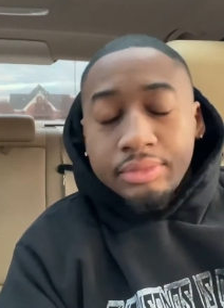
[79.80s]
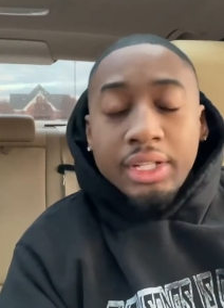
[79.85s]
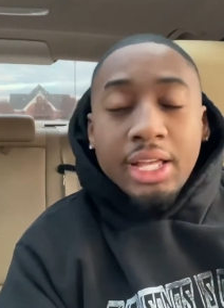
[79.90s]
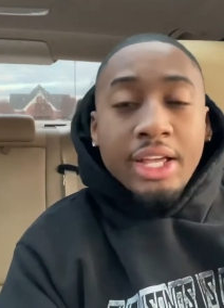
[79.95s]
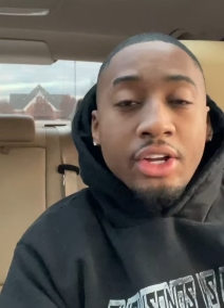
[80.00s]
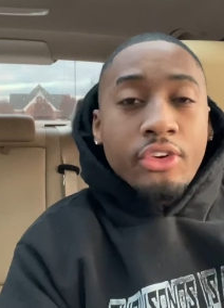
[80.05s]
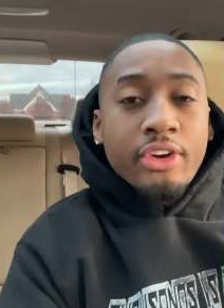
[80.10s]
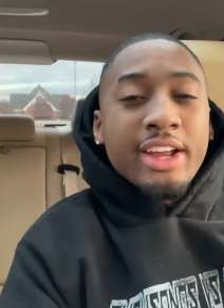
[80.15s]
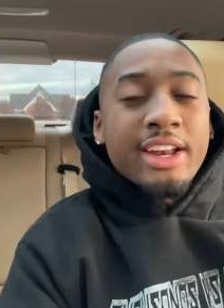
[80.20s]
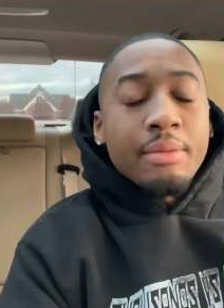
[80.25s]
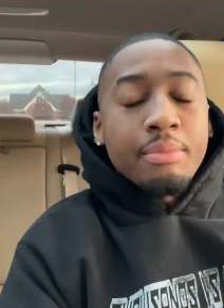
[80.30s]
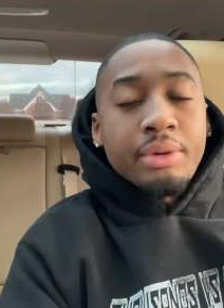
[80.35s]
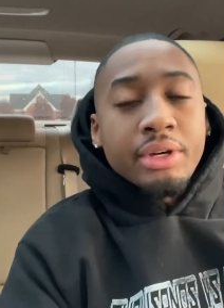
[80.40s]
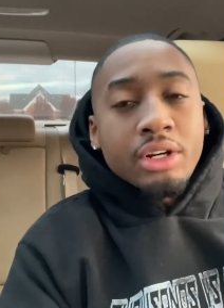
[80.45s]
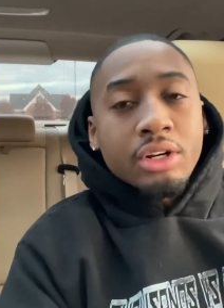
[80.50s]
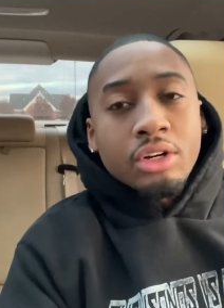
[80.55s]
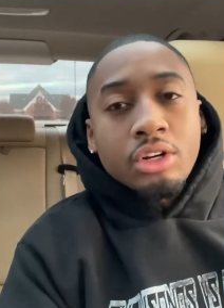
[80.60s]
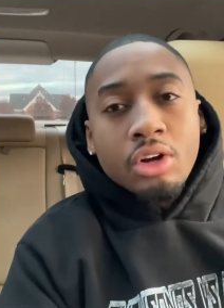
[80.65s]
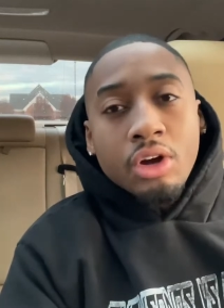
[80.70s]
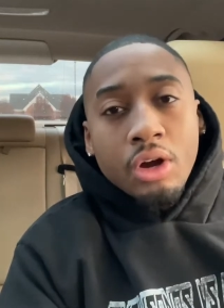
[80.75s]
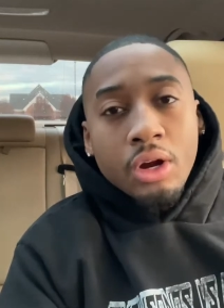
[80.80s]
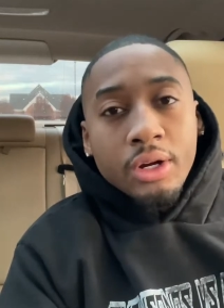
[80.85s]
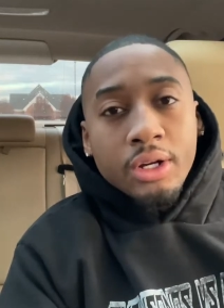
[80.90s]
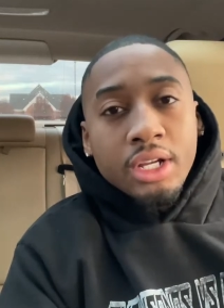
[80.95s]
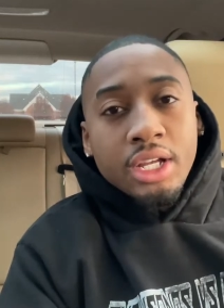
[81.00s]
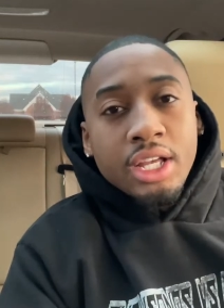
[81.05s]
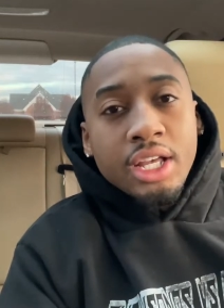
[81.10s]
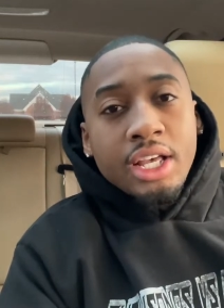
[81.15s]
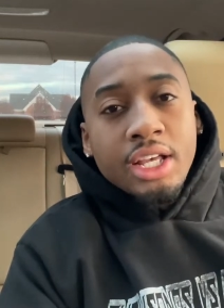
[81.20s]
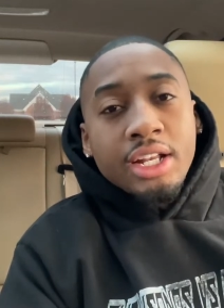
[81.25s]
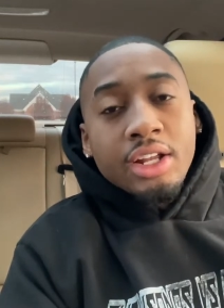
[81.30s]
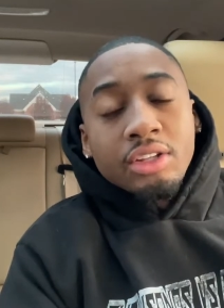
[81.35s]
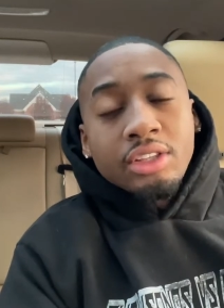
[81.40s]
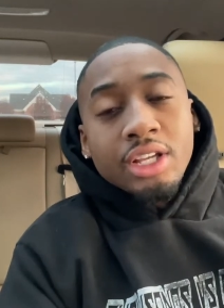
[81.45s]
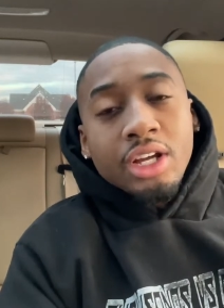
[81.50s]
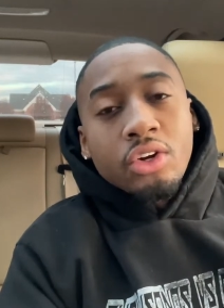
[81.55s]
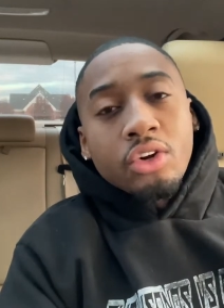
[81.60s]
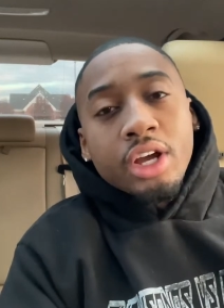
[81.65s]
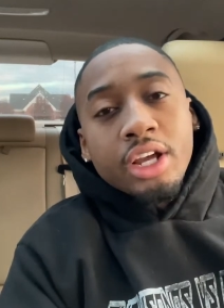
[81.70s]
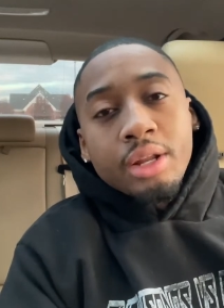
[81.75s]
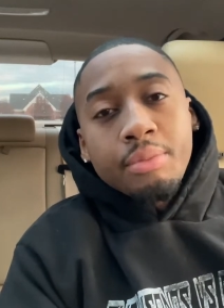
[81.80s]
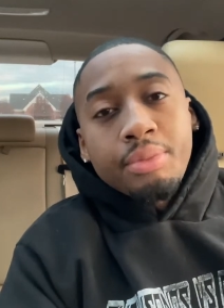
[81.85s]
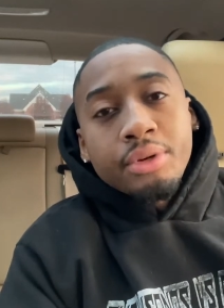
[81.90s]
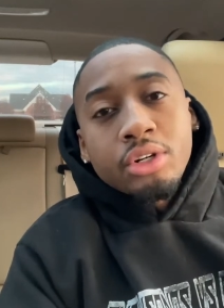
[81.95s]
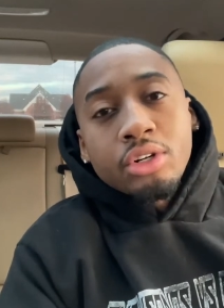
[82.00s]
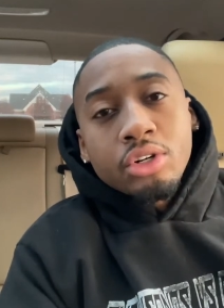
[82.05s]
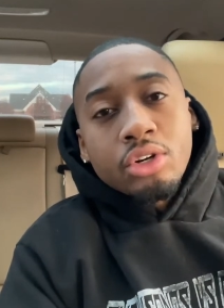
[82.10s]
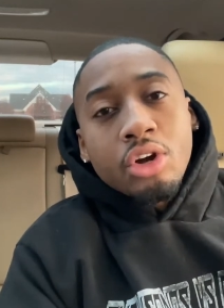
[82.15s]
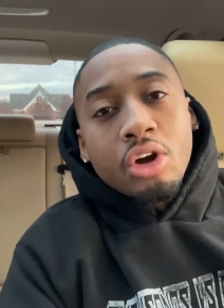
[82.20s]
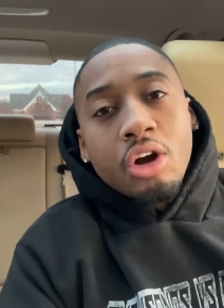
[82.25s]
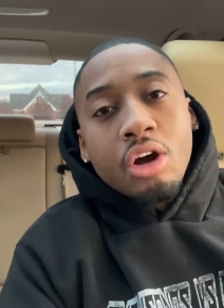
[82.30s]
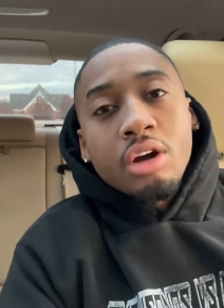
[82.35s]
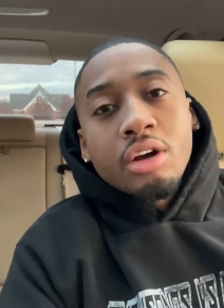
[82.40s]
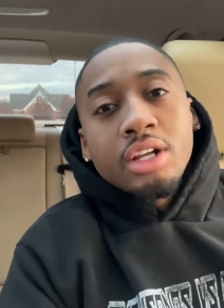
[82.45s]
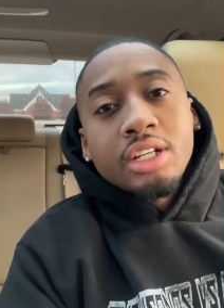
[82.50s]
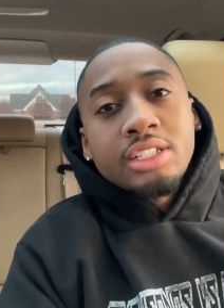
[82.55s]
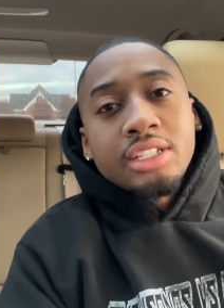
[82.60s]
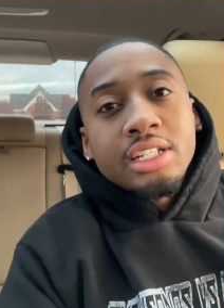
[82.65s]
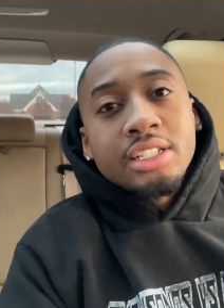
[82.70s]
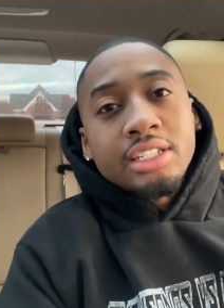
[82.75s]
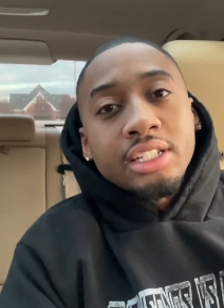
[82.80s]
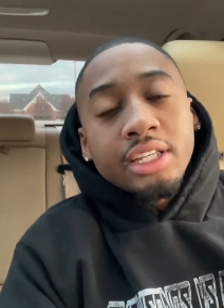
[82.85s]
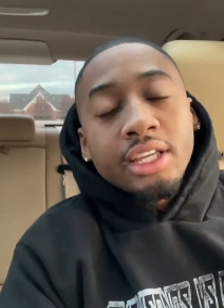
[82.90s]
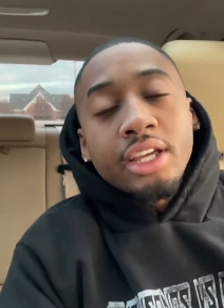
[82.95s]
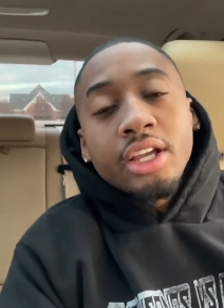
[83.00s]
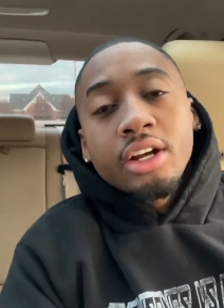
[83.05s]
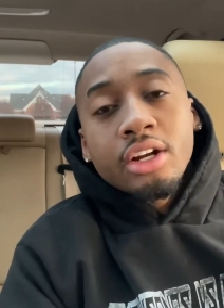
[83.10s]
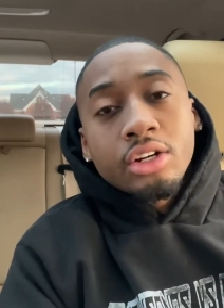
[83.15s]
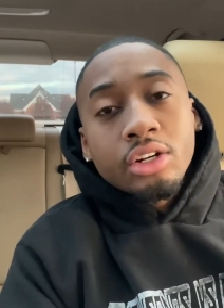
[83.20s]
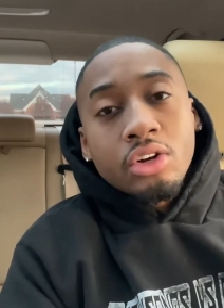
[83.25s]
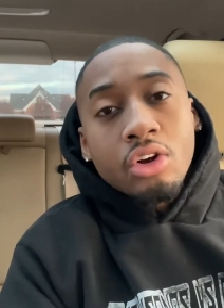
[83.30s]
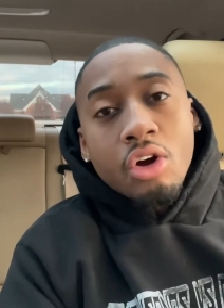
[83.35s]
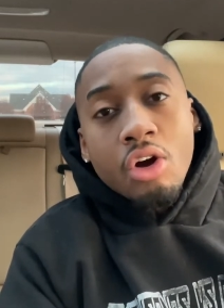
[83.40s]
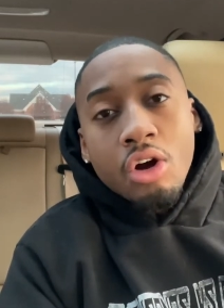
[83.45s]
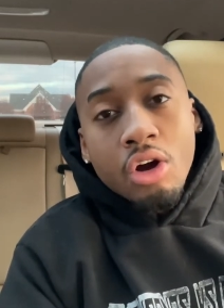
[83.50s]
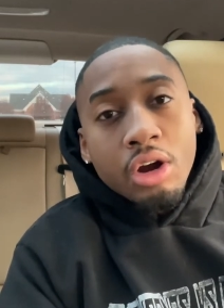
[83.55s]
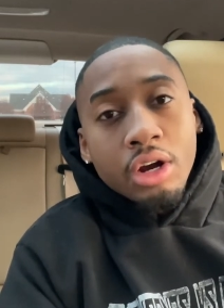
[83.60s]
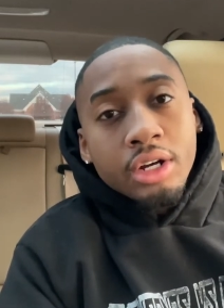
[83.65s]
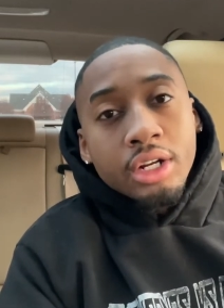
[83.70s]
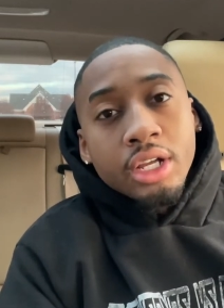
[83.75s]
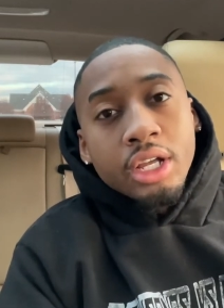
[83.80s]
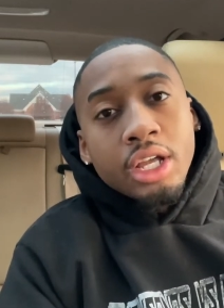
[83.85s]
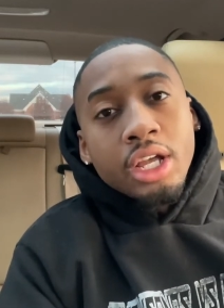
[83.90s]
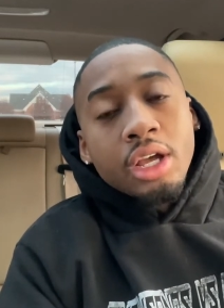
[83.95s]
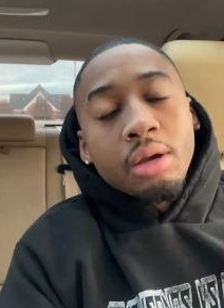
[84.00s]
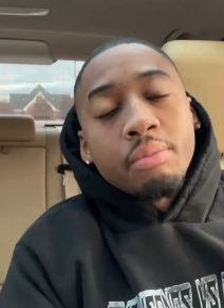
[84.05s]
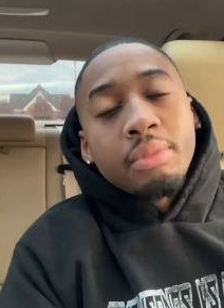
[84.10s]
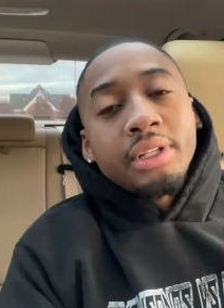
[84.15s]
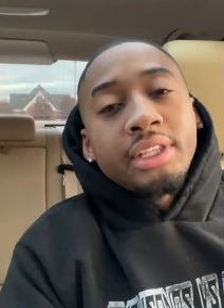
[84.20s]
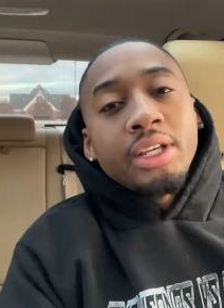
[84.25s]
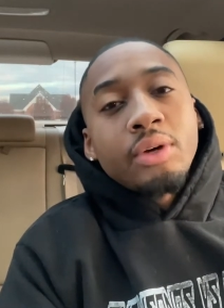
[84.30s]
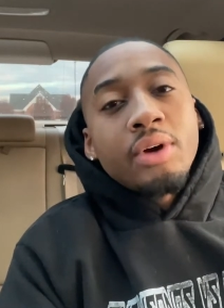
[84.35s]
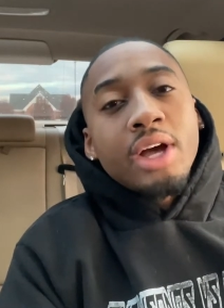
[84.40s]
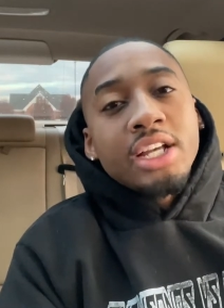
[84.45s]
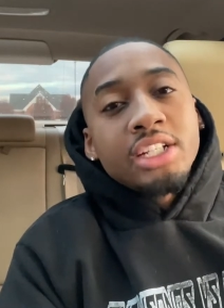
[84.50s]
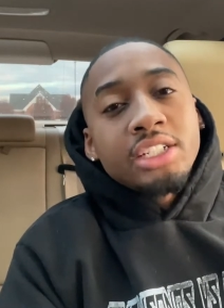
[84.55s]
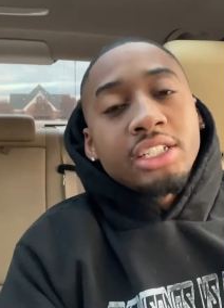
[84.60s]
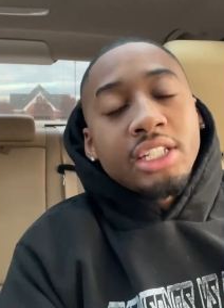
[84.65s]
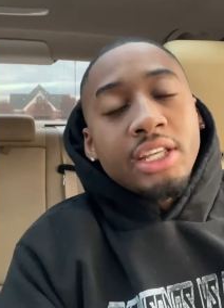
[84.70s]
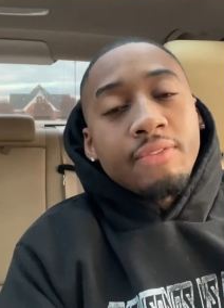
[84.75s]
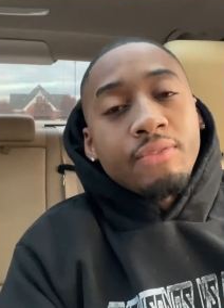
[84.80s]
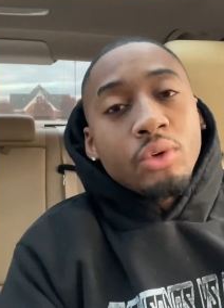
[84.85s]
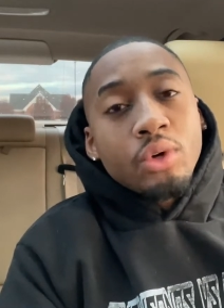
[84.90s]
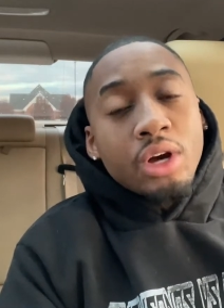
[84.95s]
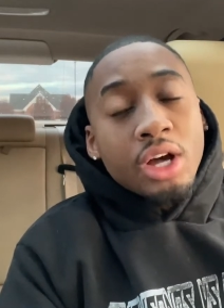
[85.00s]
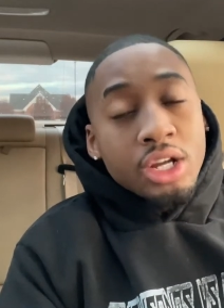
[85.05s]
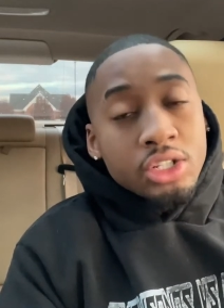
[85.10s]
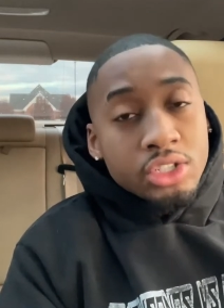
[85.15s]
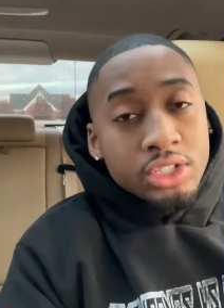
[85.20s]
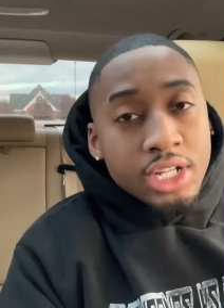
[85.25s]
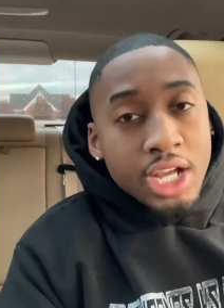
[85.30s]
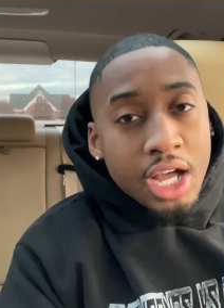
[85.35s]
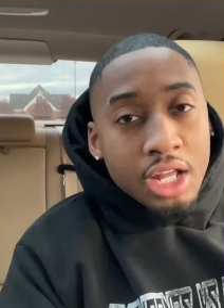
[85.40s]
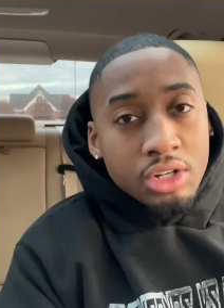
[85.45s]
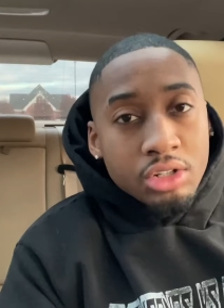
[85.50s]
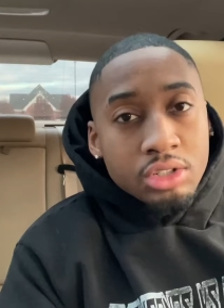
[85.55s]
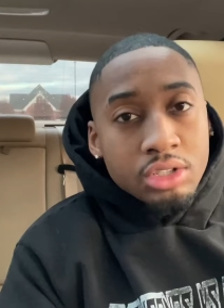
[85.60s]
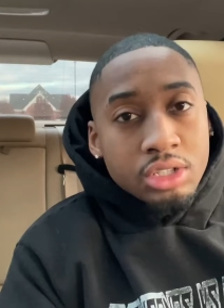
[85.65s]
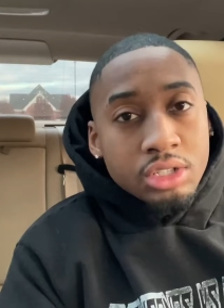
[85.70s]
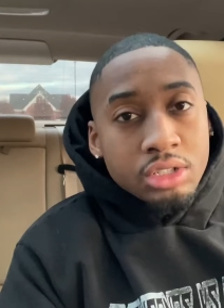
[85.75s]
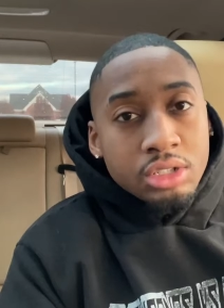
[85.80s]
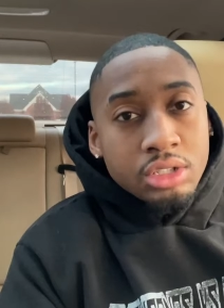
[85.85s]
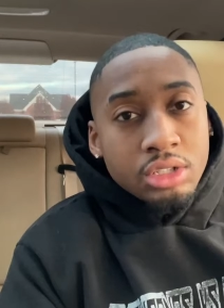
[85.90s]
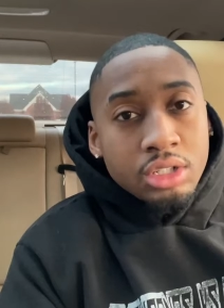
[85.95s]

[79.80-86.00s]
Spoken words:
credit builder card. Now that credit builder card is a secured card, but they will actually give you $100.